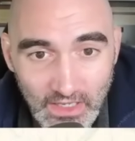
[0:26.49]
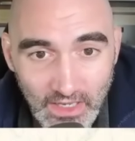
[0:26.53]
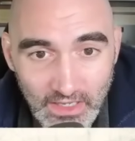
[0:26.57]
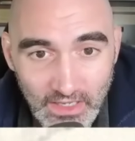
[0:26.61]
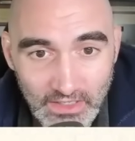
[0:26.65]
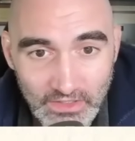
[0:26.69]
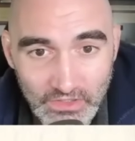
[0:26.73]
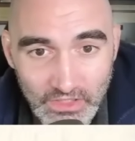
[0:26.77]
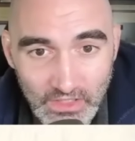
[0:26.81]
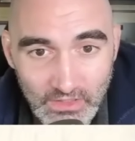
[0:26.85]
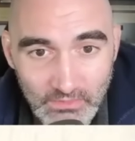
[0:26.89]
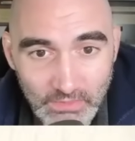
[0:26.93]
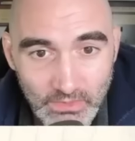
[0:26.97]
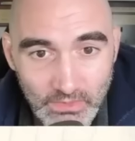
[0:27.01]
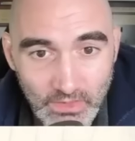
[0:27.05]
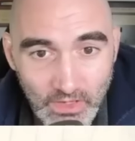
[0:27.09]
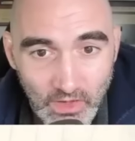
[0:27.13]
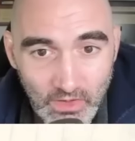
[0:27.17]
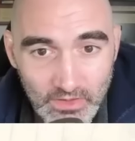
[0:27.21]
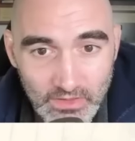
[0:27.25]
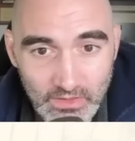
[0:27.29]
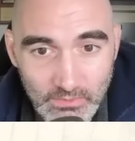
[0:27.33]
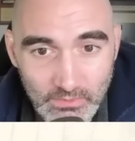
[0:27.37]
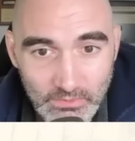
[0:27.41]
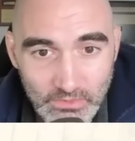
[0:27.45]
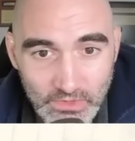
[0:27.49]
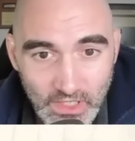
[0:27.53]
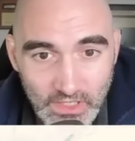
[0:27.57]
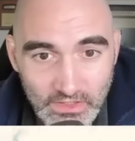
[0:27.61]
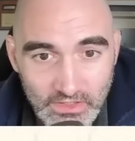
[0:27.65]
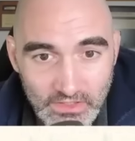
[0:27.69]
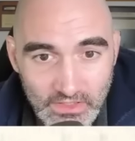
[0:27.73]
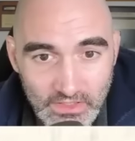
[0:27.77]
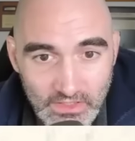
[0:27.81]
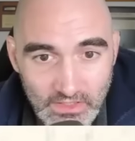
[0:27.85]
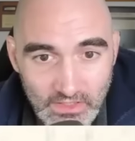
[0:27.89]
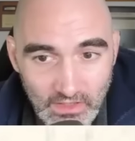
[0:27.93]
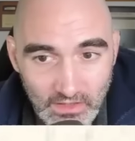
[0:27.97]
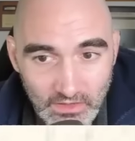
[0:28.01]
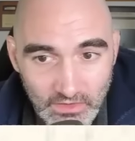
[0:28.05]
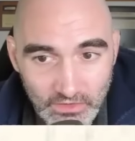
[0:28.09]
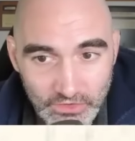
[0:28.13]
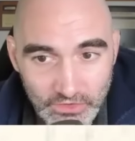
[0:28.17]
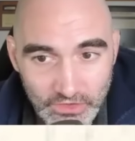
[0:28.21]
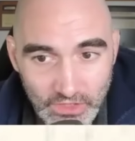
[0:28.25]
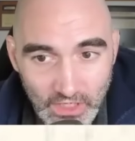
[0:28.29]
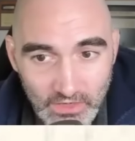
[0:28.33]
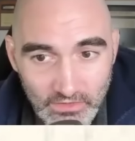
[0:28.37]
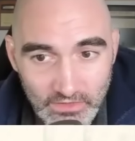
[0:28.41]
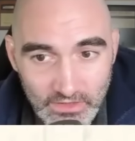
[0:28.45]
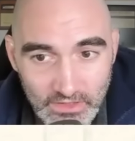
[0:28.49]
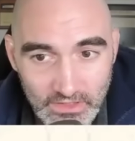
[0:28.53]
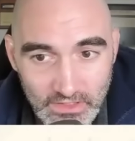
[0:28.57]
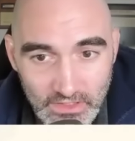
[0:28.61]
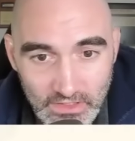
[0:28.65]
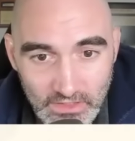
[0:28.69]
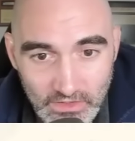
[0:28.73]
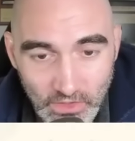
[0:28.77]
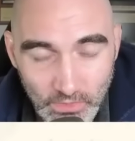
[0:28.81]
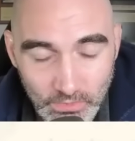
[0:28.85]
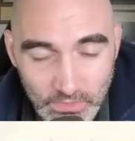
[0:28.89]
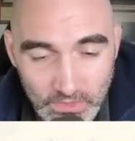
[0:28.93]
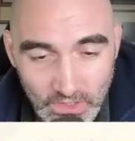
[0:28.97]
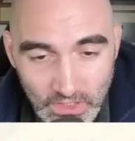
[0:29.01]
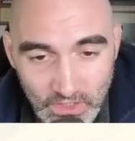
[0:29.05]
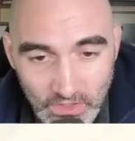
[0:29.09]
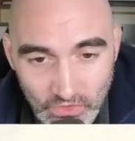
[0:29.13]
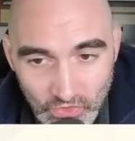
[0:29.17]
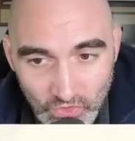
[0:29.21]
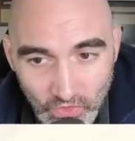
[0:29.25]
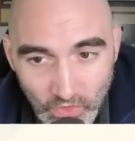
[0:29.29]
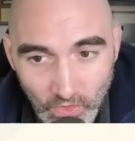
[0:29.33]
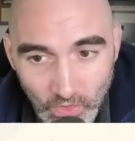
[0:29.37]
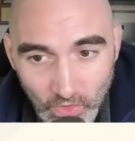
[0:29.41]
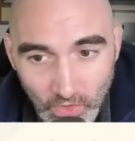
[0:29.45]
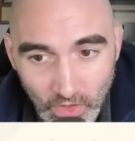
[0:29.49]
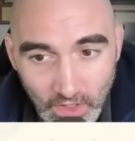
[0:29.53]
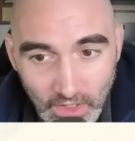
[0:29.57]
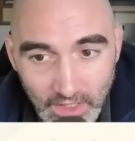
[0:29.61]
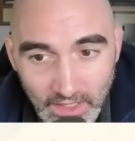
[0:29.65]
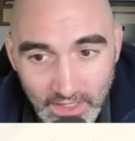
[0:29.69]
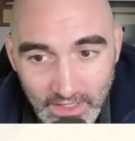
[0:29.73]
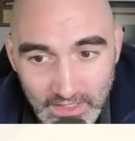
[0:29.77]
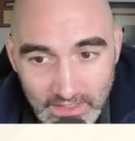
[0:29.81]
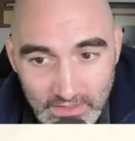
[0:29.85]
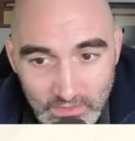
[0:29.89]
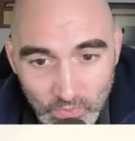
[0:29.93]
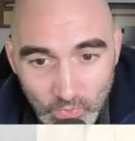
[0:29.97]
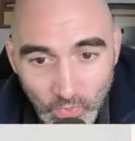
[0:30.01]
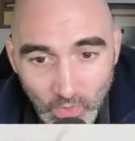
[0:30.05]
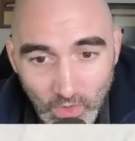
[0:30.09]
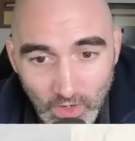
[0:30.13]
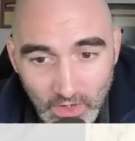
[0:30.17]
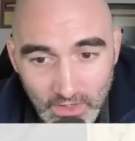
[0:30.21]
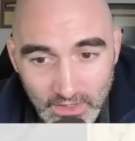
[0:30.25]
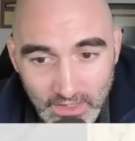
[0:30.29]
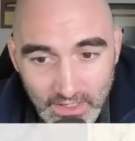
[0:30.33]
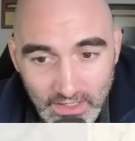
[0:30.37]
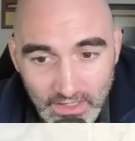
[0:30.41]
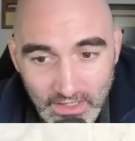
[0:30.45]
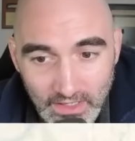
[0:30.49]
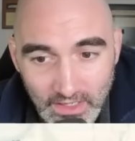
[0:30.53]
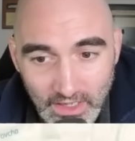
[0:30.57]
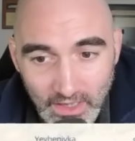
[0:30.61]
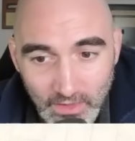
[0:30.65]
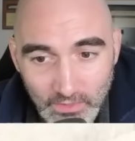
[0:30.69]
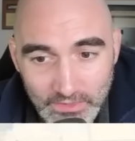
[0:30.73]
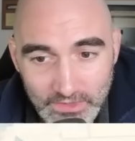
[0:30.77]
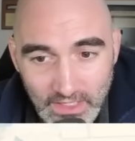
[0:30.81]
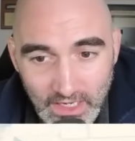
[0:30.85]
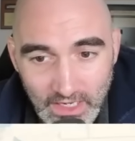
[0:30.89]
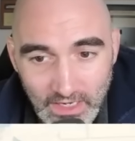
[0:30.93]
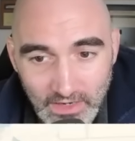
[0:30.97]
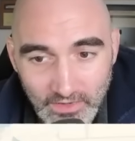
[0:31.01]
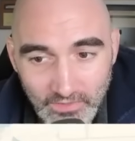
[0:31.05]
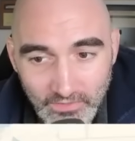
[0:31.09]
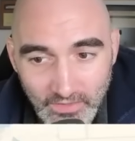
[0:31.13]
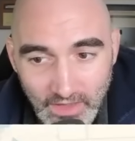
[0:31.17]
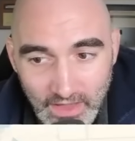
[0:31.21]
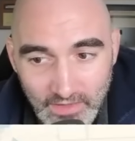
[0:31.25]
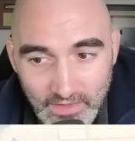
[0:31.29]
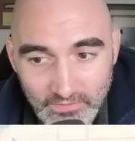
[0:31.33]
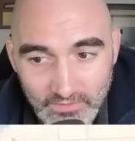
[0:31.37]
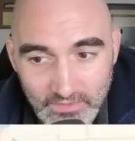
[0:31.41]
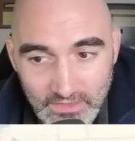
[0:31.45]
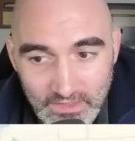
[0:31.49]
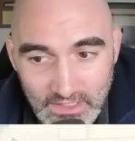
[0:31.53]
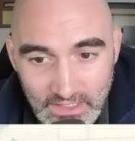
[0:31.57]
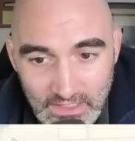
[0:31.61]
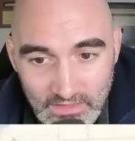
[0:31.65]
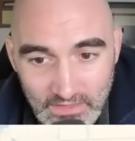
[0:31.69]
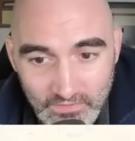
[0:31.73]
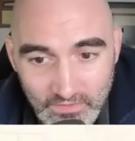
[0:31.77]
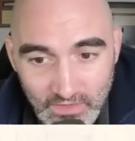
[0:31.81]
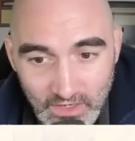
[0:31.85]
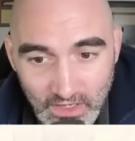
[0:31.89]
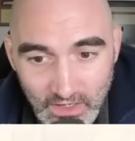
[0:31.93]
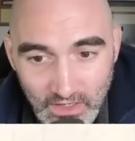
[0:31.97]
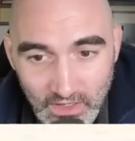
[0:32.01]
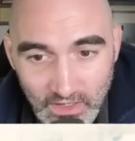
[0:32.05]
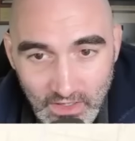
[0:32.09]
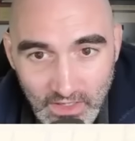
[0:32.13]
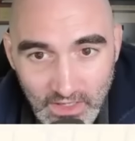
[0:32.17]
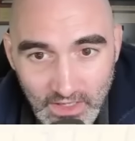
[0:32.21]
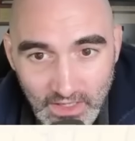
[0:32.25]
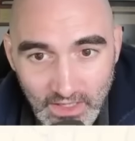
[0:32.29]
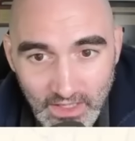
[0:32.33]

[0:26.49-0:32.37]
and calling them changes is a little generous in terms of control, is one, outside of Avdiivka,